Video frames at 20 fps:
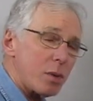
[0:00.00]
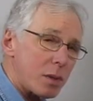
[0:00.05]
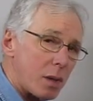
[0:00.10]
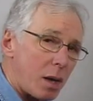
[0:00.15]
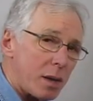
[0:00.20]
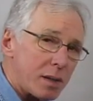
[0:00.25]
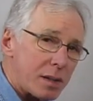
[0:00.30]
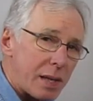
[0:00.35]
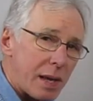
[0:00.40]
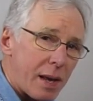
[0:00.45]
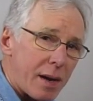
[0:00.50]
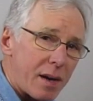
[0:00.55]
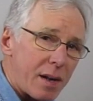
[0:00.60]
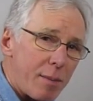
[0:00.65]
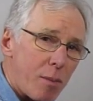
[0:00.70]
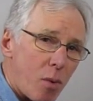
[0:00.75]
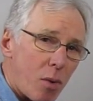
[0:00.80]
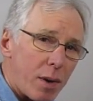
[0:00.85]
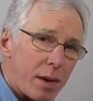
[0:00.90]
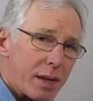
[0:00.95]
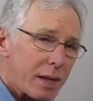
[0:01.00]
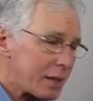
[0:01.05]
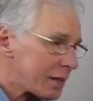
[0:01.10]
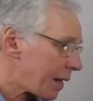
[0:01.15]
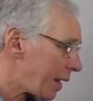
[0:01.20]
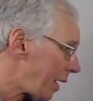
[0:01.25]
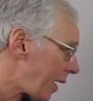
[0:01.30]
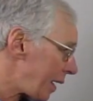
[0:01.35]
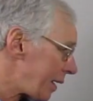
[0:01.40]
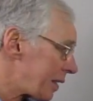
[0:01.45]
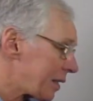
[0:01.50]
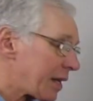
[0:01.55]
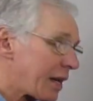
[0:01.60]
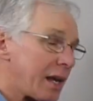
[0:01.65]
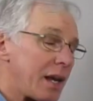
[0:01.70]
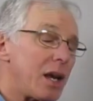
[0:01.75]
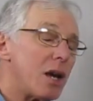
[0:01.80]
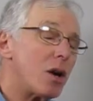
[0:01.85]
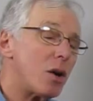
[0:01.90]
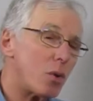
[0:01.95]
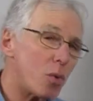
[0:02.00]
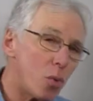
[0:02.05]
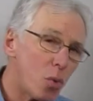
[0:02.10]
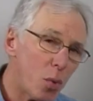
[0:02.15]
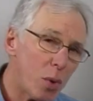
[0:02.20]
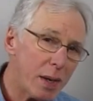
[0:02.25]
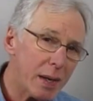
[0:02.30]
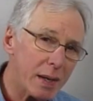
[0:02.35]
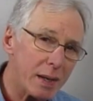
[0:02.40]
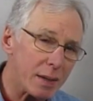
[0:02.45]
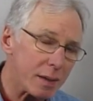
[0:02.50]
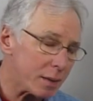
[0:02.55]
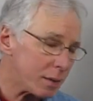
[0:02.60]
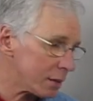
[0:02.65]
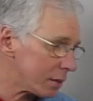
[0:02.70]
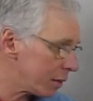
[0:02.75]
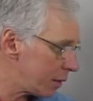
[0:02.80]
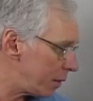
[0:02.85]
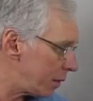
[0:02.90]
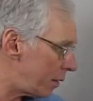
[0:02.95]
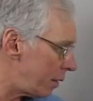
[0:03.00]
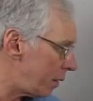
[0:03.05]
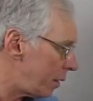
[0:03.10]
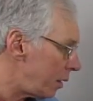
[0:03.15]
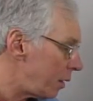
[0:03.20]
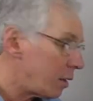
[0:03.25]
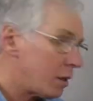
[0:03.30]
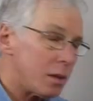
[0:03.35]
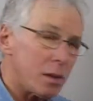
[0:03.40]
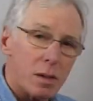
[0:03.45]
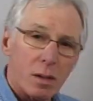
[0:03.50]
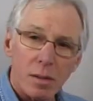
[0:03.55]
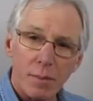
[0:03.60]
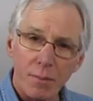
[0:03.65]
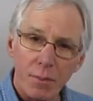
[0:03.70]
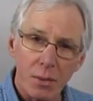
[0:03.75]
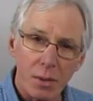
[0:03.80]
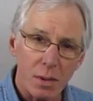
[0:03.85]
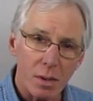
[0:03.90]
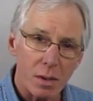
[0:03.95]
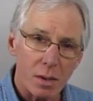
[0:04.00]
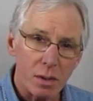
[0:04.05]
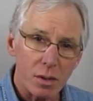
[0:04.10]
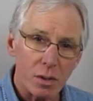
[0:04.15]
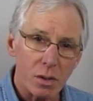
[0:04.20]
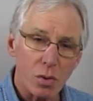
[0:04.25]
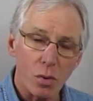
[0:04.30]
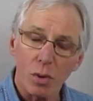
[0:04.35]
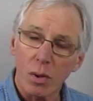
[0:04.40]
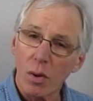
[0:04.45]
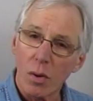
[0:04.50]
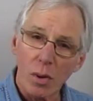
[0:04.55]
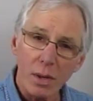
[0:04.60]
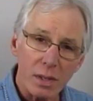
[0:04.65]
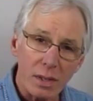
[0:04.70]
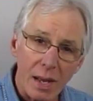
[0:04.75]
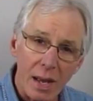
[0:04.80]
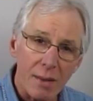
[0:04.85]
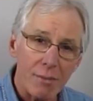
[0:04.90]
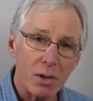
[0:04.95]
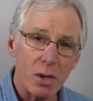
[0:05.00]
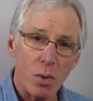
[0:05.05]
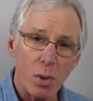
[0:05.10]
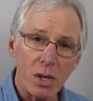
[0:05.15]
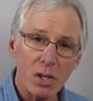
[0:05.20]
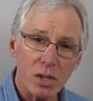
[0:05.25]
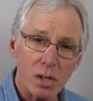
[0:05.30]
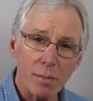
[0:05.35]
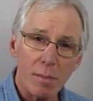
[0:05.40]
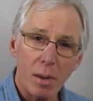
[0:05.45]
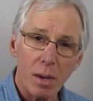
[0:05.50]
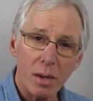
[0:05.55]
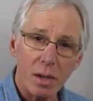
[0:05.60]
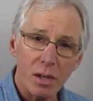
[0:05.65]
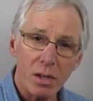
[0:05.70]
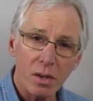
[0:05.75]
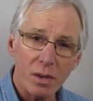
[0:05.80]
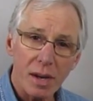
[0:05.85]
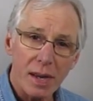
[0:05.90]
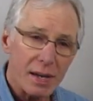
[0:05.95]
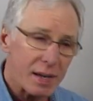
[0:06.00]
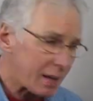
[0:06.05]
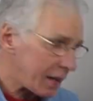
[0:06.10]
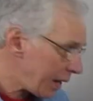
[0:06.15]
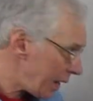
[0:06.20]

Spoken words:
goes on Saturday mornings, and I say rings. You're going to have a question mark in your head